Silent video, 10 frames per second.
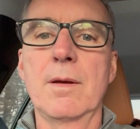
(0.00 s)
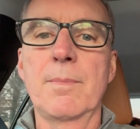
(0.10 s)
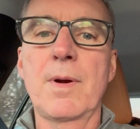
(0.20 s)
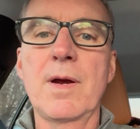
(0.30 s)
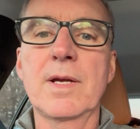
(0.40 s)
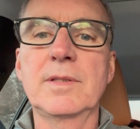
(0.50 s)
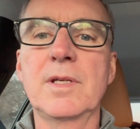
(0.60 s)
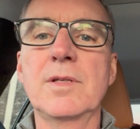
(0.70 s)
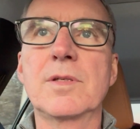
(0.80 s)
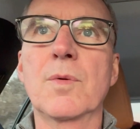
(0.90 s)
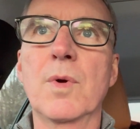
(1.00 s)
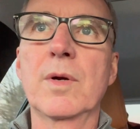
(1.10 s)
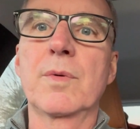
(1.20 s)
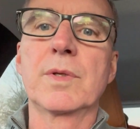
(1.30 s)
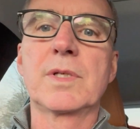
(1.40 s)
PAR continues to
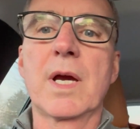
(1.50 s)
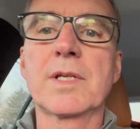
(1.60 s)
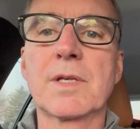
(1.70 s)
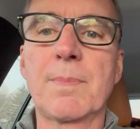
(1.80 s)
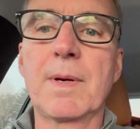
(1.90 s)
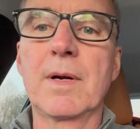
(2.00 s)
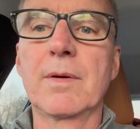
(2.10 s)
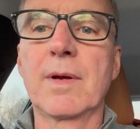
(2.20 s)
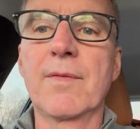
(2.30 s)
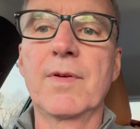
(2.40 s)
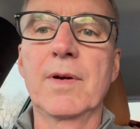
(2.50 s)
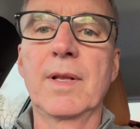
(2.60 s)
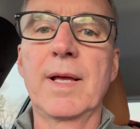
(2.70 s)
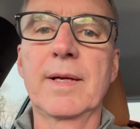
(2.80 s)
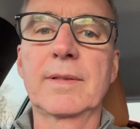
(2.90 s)
work with Josh Shapiro,
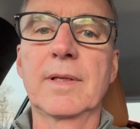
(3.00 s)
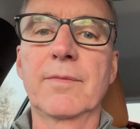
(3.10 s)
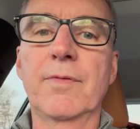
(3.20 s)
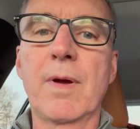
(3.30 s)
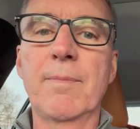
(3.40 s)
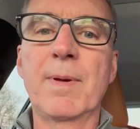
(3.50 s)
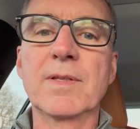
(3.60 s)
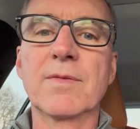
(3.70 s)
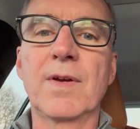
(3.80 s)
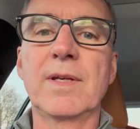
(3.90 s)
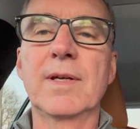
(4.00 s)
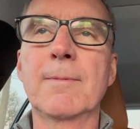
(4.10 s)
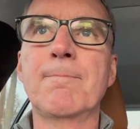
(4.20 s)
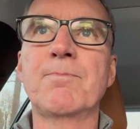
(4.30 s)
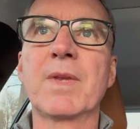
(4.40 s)
Governor-elect of Pennsylvania,
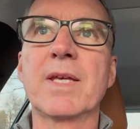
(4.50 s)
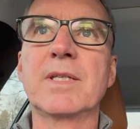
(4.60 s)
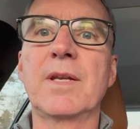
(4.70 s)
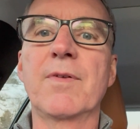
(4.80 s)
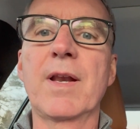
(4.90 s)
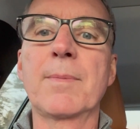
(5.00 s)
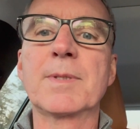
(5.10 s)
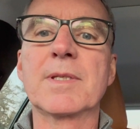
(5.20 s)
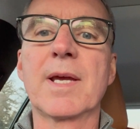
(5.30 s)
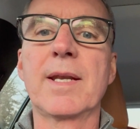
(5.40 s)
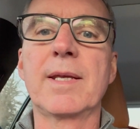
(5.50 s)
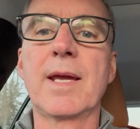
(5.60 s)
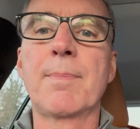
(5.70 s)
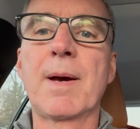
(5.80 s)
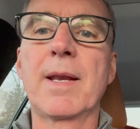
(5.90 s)
as he develops his
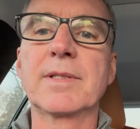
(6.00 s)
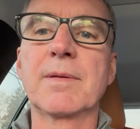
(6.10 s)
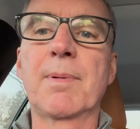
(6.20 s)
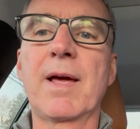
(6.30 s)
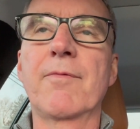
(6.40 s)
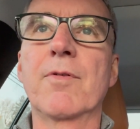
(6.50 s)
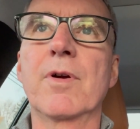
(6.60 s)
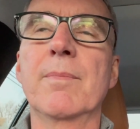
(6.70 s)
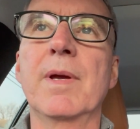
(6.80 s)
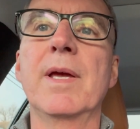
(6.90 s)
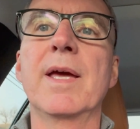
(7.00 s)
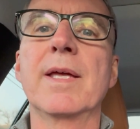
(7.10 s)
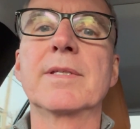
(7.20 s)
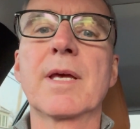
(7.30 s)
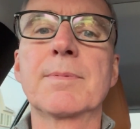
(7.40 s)
IDA policy platform
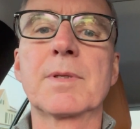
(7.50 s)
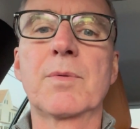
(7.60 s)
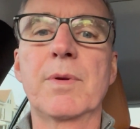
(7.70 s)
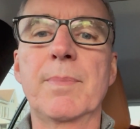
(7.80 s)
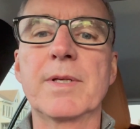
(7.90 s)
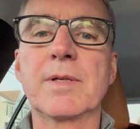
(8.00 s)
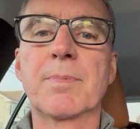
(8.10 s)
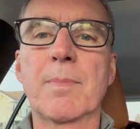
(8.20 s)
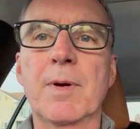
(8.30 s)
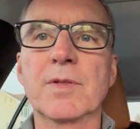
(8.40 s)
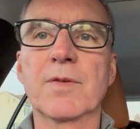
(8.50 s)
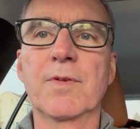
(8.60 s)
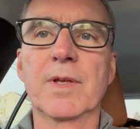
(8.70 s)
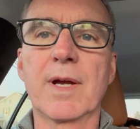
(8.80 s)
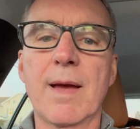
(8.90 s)
and subsequent budget proposal for
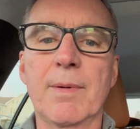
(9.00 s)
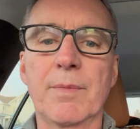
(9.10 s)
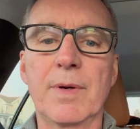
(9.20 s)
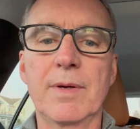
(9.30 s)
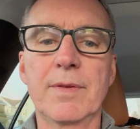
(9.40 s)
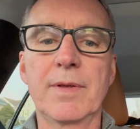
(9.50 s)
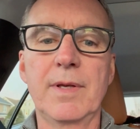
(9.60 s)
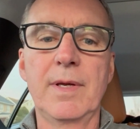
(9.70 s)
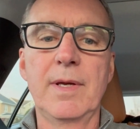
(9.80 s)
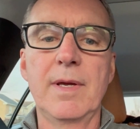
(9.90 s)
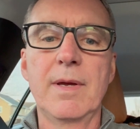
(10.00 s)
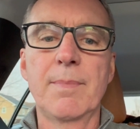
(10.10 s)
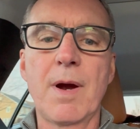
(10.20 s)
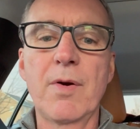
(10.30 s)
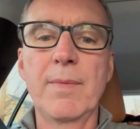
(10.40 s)
the Commonwealth.
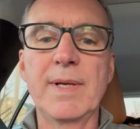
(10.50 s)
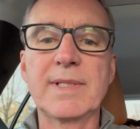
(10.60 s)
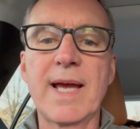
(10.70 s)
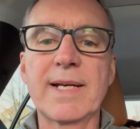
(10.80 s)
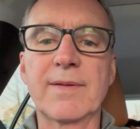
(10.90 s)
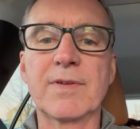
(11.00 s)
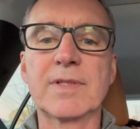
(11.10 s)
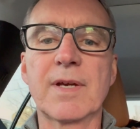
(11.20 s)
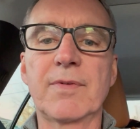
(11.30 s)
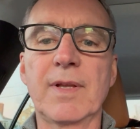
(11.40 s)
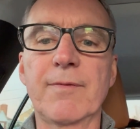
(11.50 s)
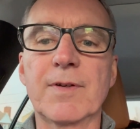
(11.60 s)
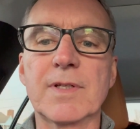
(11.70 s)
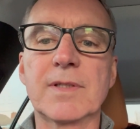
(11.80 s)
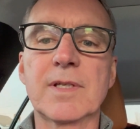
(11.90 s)
PAR remains active in several
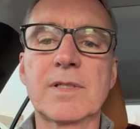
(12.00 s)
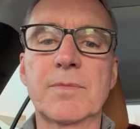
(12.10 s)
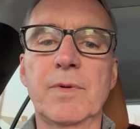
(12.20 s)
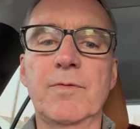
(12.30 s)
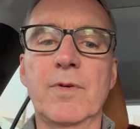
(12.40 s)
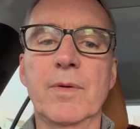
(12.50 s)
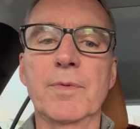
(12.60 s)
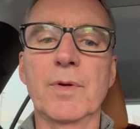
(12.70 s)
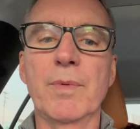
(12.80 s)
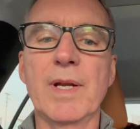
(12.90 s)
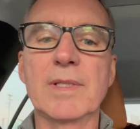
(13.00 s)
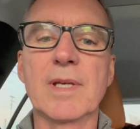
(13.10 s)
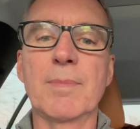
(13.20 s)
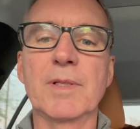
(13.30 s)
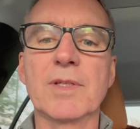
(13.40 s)
efforts at system reform through rate
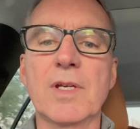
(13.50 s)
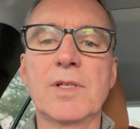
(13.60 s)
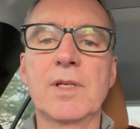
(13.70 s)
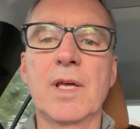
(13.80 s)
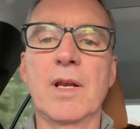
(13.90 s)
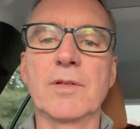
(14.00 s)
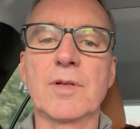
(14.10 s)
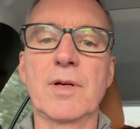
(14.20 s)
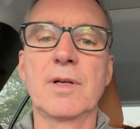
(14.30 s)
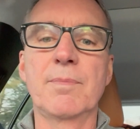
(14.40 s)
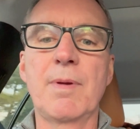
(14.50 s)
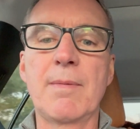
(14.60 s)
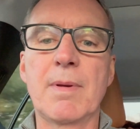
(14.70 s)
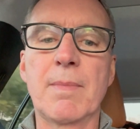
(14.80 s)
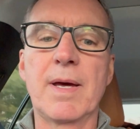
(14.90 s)
stabilization and alternative
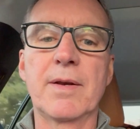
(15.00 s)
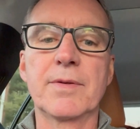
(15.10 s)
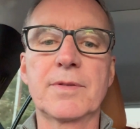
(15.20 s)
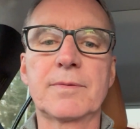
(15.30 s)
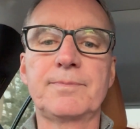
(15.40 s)
payment models.